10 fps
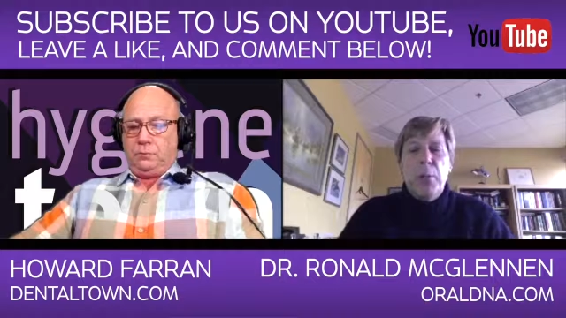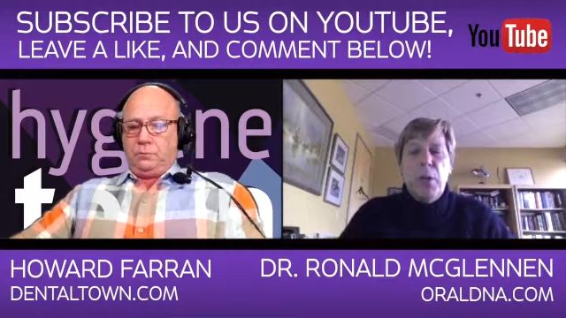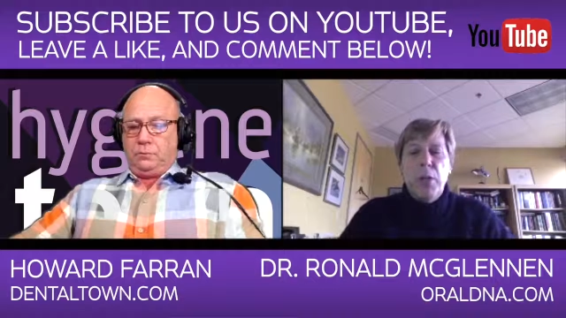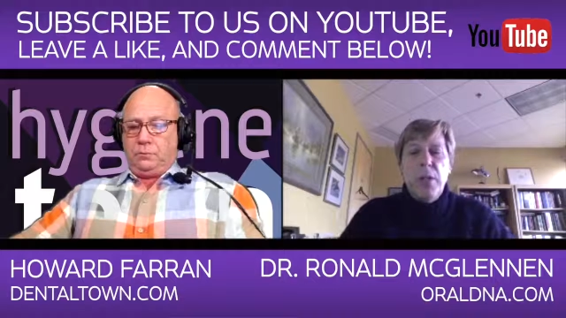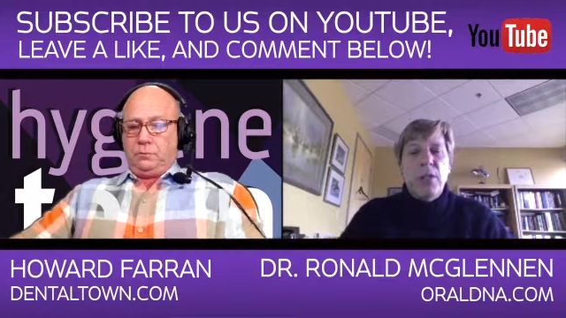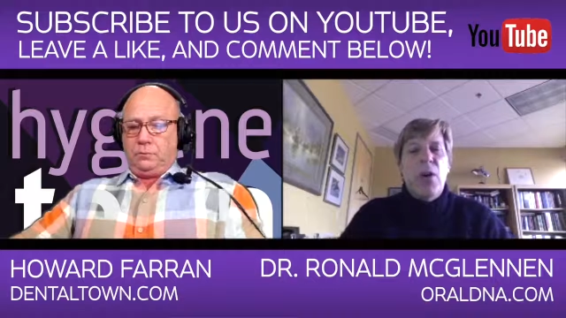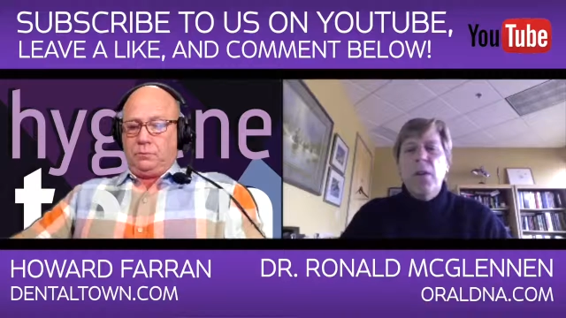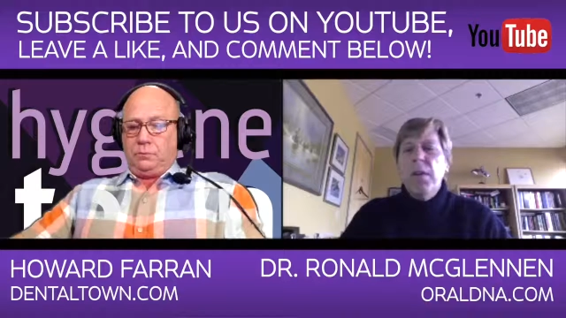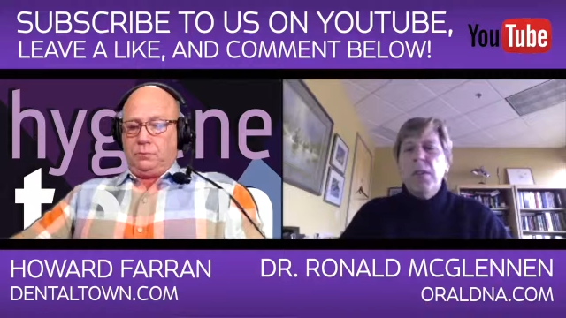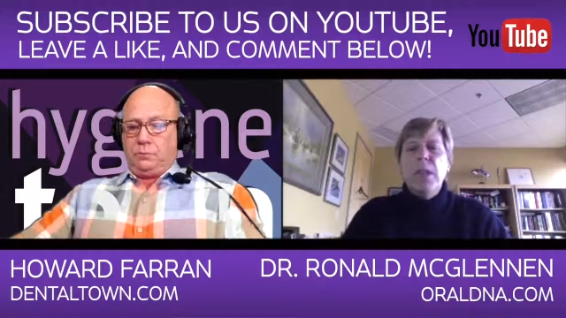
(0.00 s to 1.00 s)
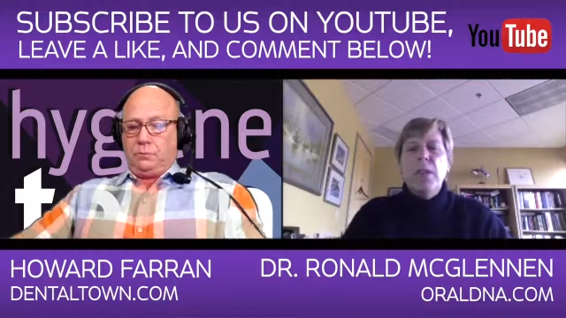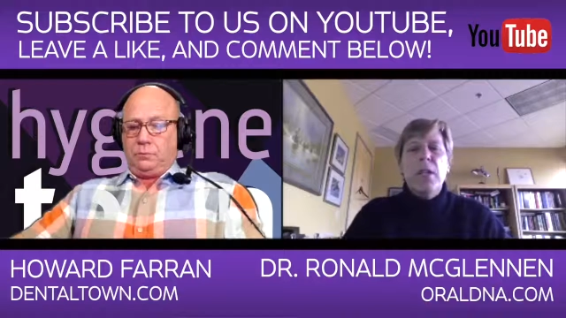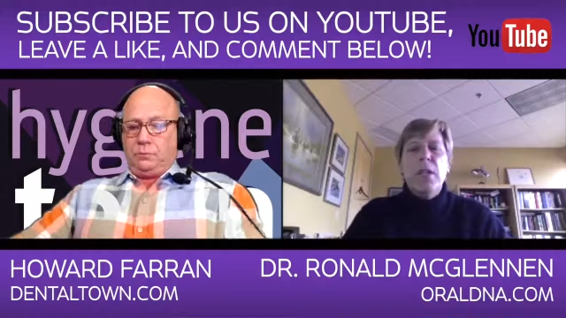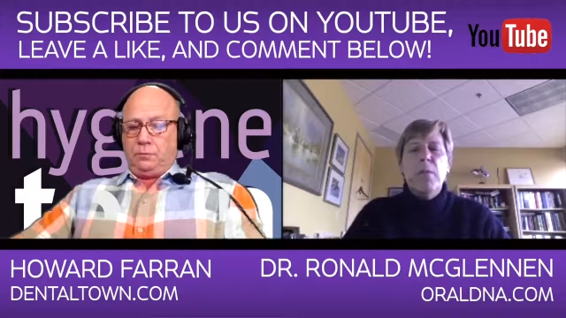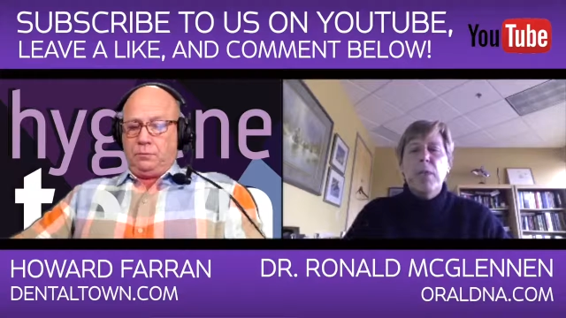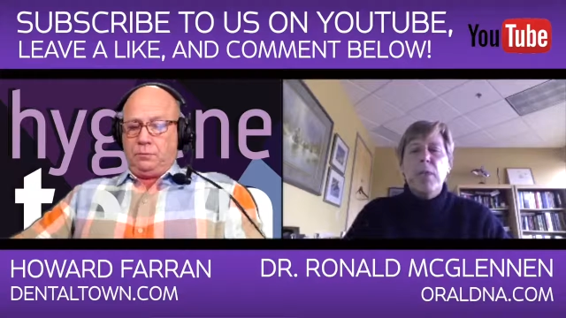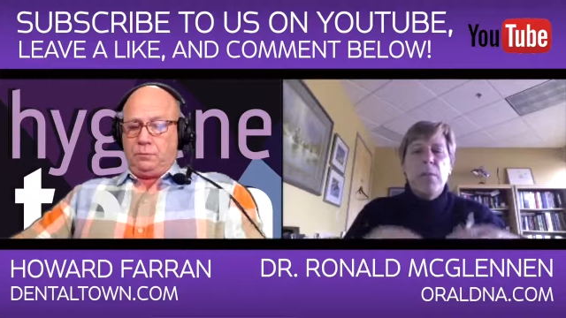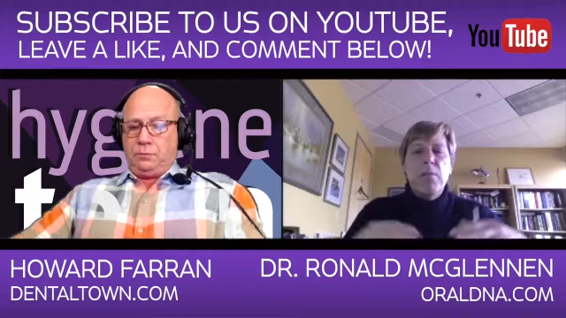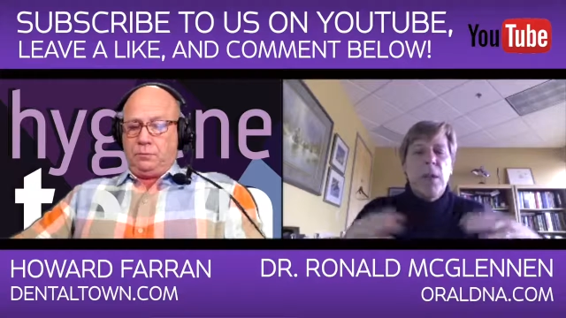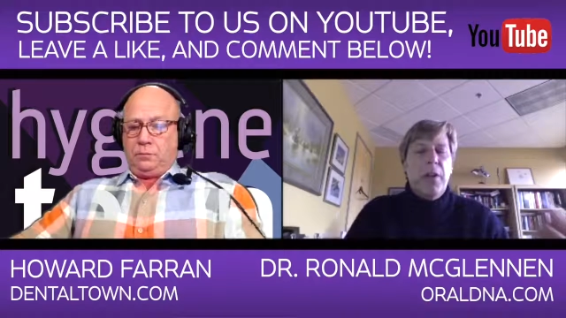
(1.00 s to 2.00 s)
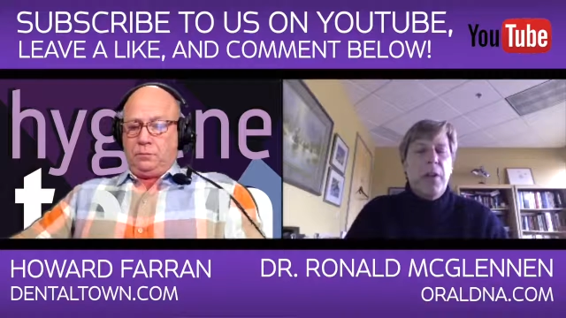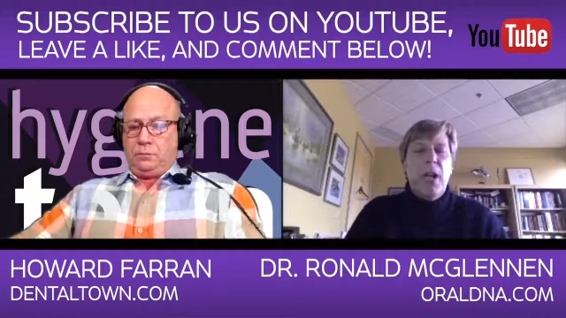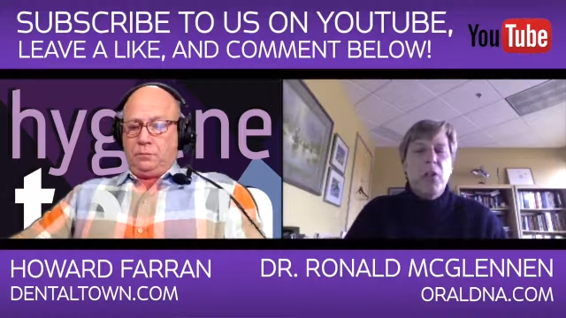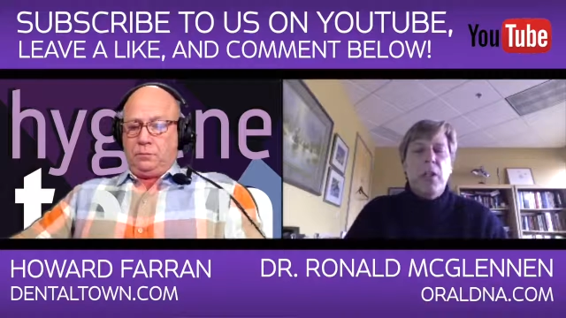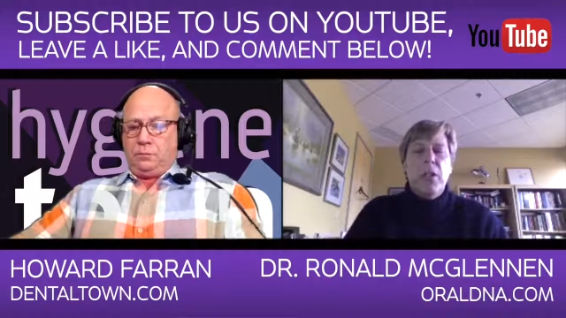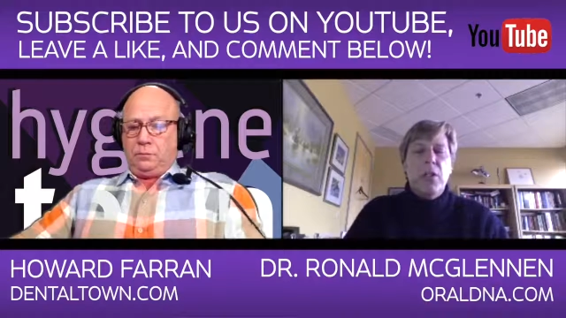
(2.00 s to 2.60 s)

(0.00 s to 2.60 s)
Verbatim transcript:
Speaker 1: proteins. All these things can be done methodologically,